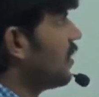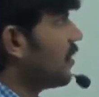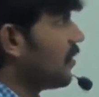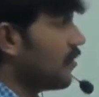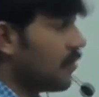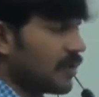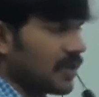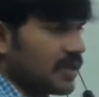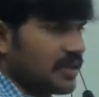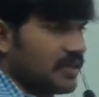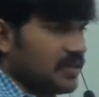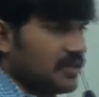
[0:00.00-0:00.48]
right?
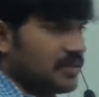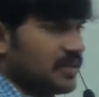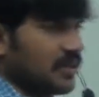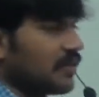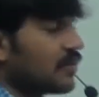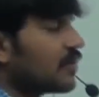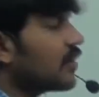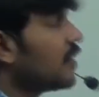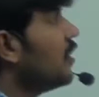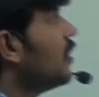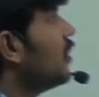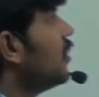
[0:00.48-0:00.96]
Okay, this
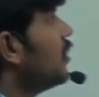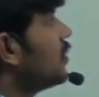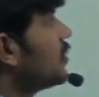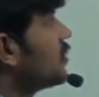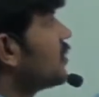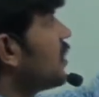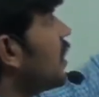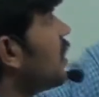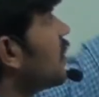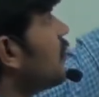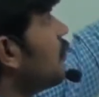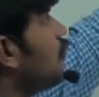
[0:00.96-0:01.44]
is,
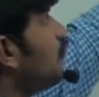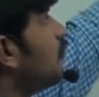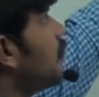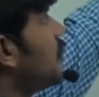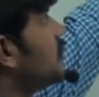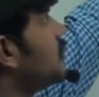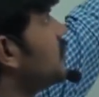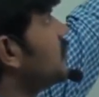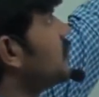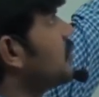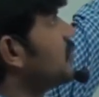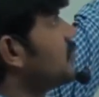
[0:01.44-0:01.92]
sir,
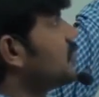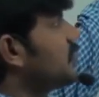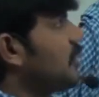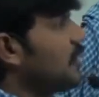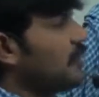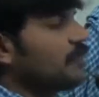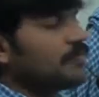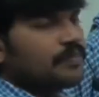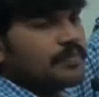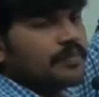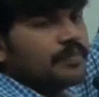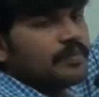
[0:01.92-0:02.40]
first
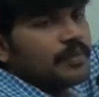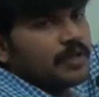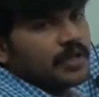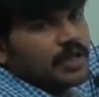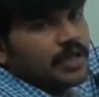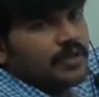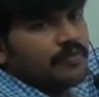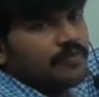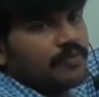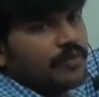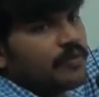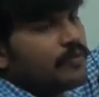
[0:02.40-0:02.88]

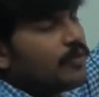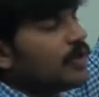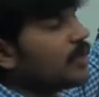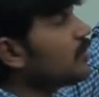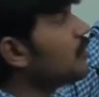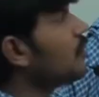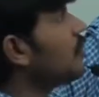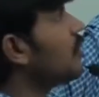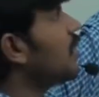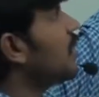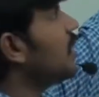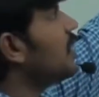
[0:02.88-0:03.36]
step, if you
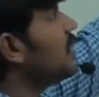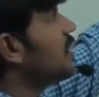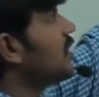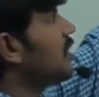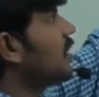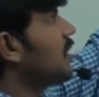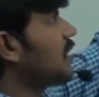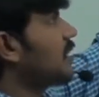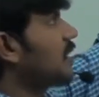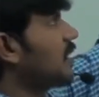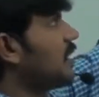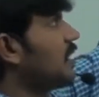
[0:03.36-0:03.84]
want to call
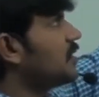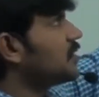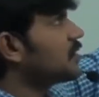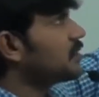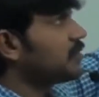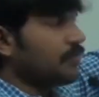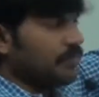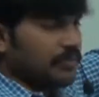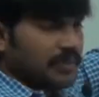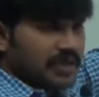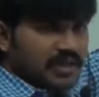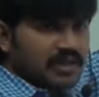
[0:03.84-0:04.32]
inner
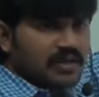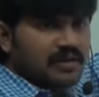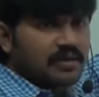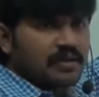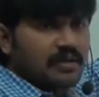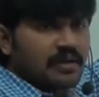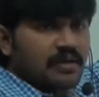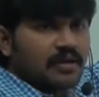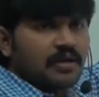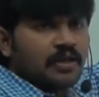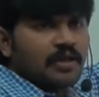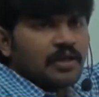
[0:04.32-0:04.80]
class
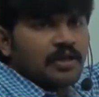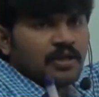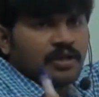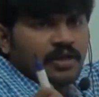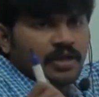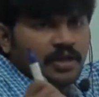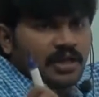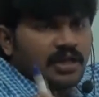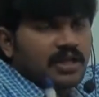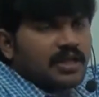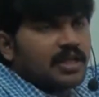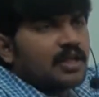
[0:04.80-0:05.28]
method,
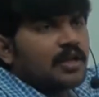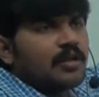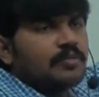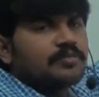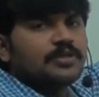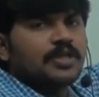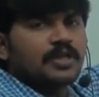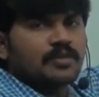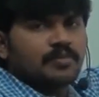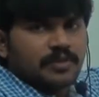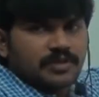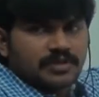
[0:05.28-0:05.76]
inner
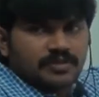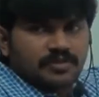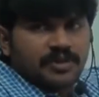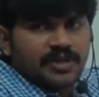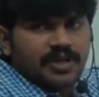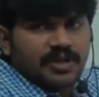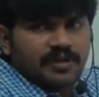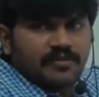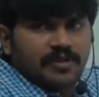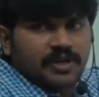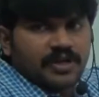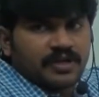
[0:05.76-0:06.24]
object must
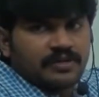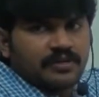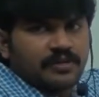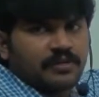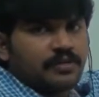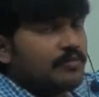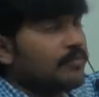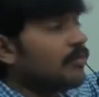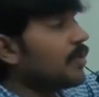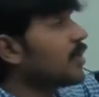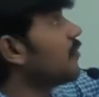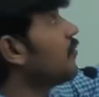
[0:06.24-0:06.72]
be required,
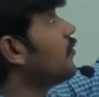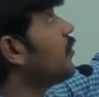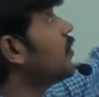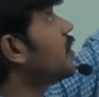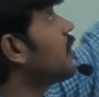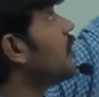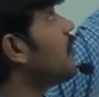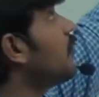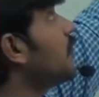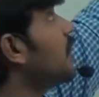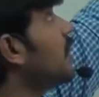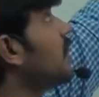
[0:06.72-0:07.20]
but
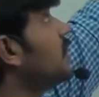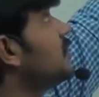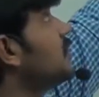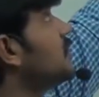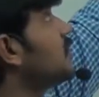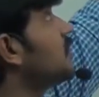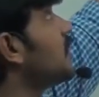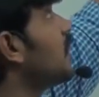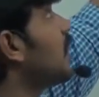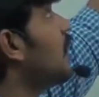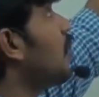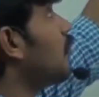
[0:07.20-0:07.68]
without
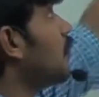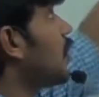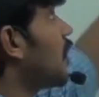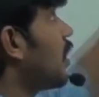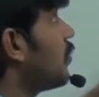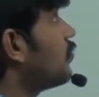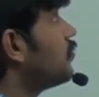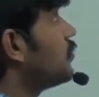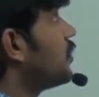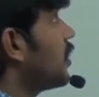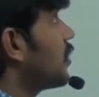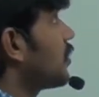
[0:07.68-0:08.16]
existing
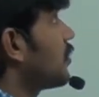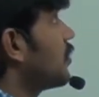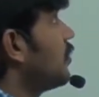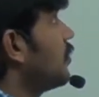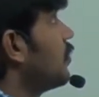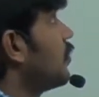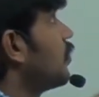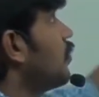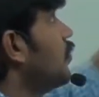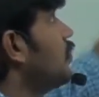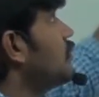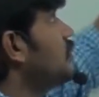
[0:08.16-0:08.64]
outer object,
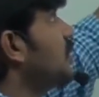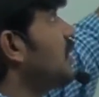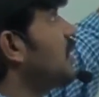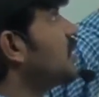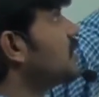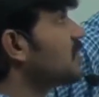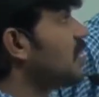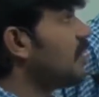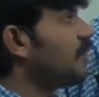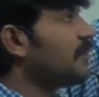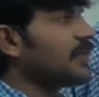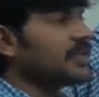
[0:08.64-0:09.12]
no
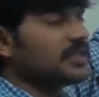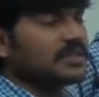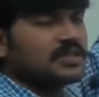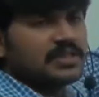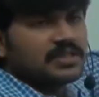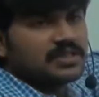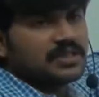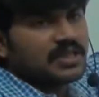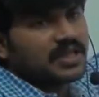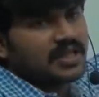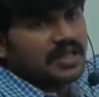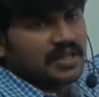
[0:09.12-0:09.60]
chance of
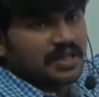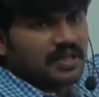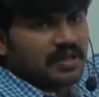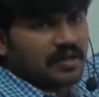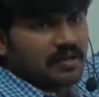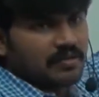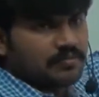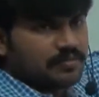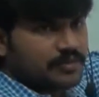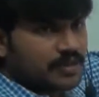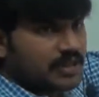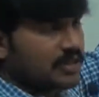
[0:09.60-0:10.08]
existing
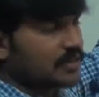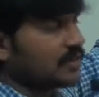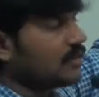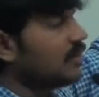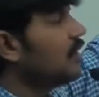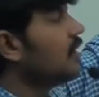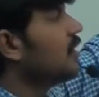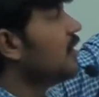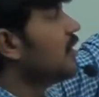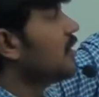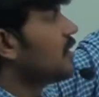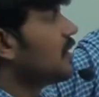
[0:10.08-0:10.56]
inner
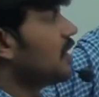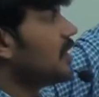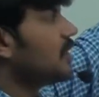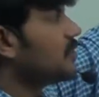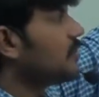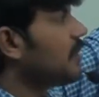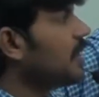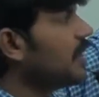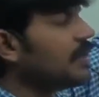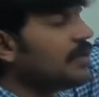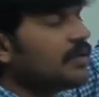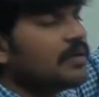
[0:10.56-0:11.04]
object.
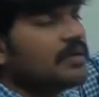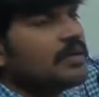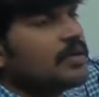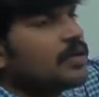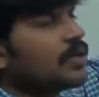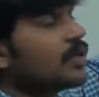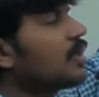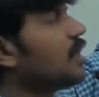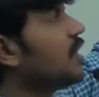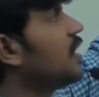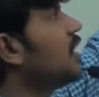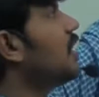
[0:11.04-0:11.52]
That's
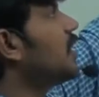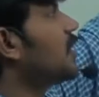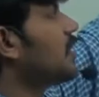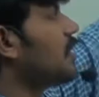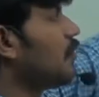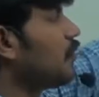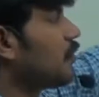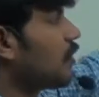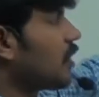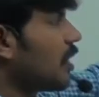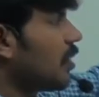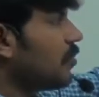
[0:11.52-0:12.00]
why create
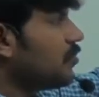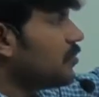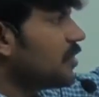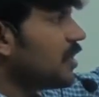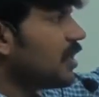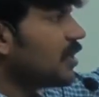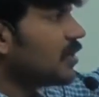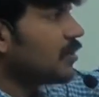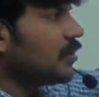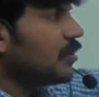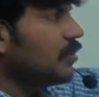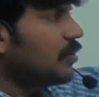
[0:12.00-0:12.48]
outer
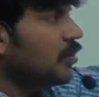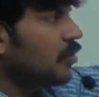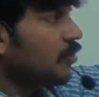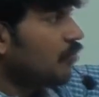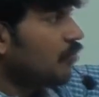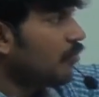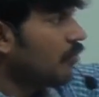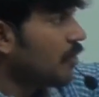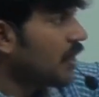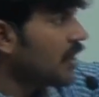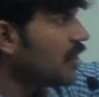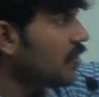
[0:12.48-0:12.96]
object.
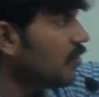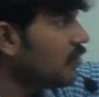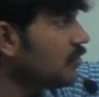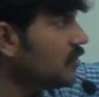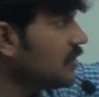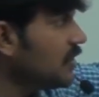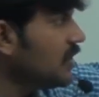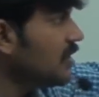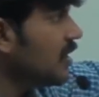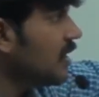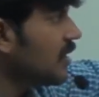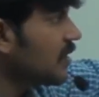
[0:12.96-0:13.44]
By
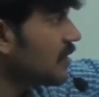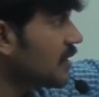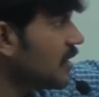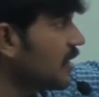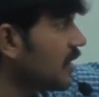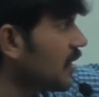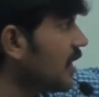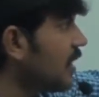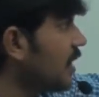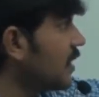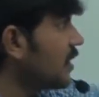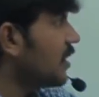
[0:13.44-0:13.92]
using that
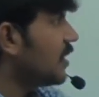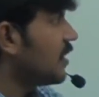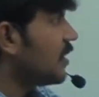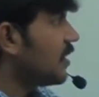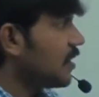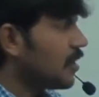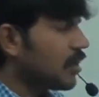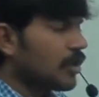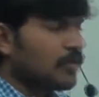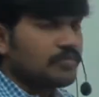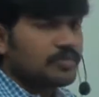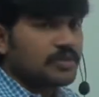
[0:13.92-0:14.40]
create
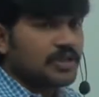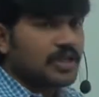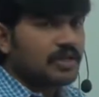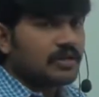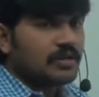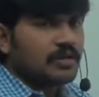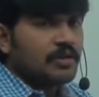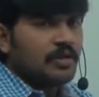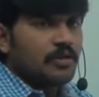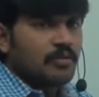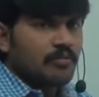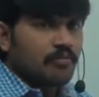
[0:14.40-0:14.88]
inner
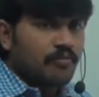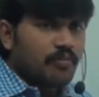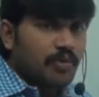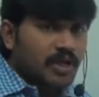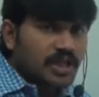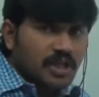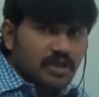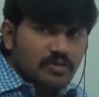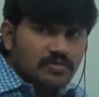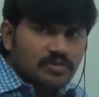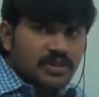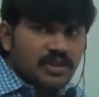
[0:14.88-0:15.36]
object.
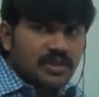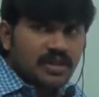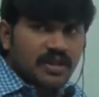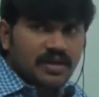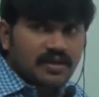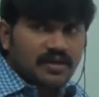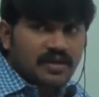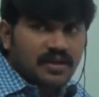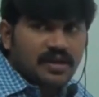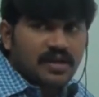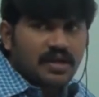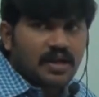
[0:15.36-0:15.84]
By using
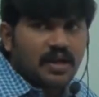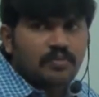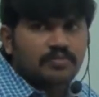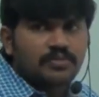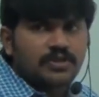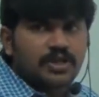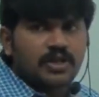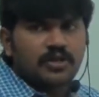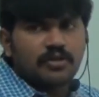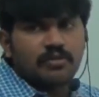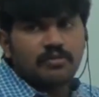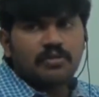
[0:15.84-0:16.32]
that inner
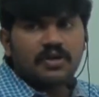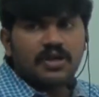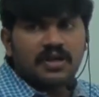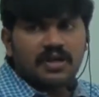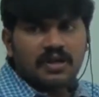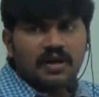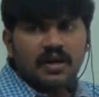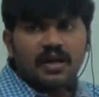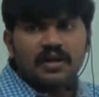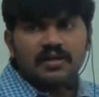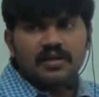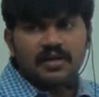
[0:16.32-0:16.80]
object you
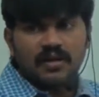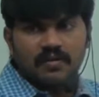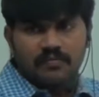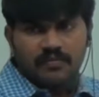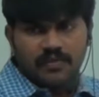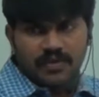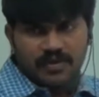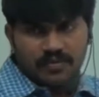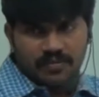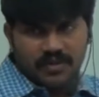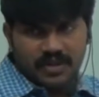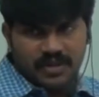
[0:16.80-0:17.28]
can call
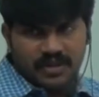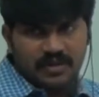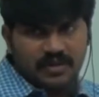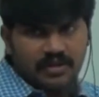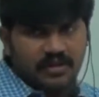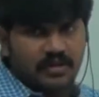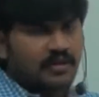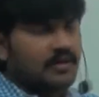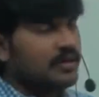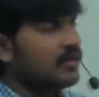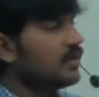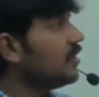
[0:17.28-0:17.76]
m1
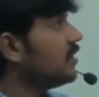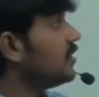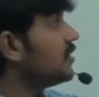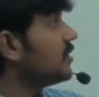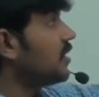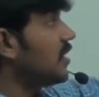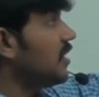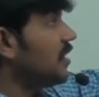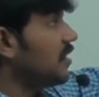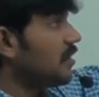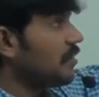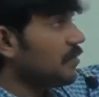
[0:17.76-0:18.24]
method.
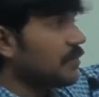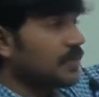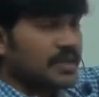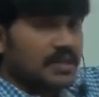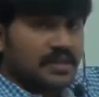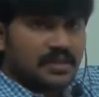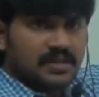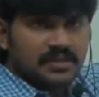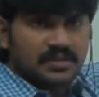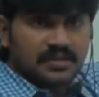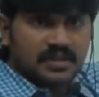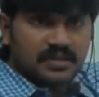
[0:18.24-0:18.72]
Is nothing
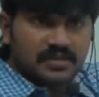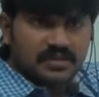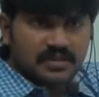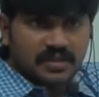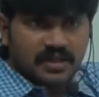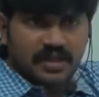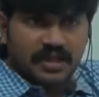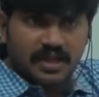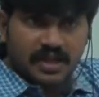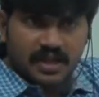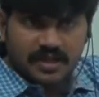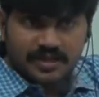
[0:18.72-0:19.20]
but this
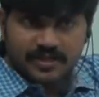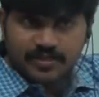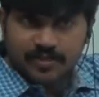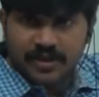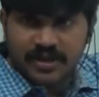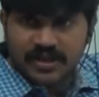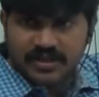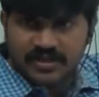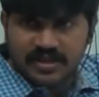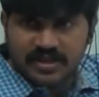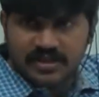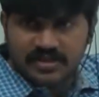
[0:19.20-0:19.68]
is. Any
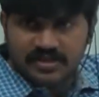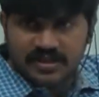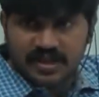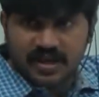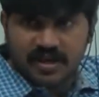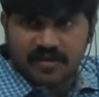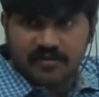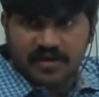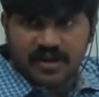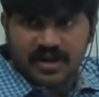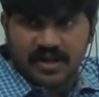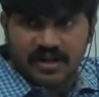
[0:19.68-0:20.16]
explanation is
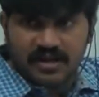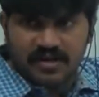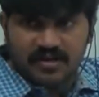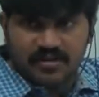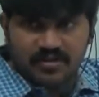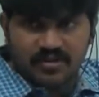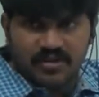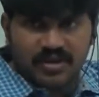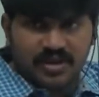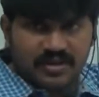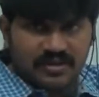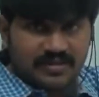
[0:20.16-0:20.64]
required
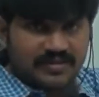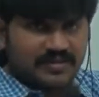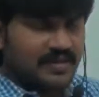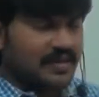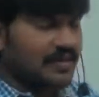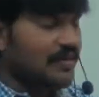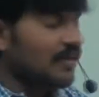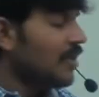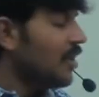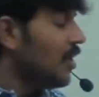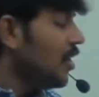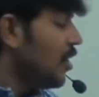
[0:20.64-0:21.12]
now? Okay, this
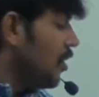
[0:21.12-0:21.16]
is.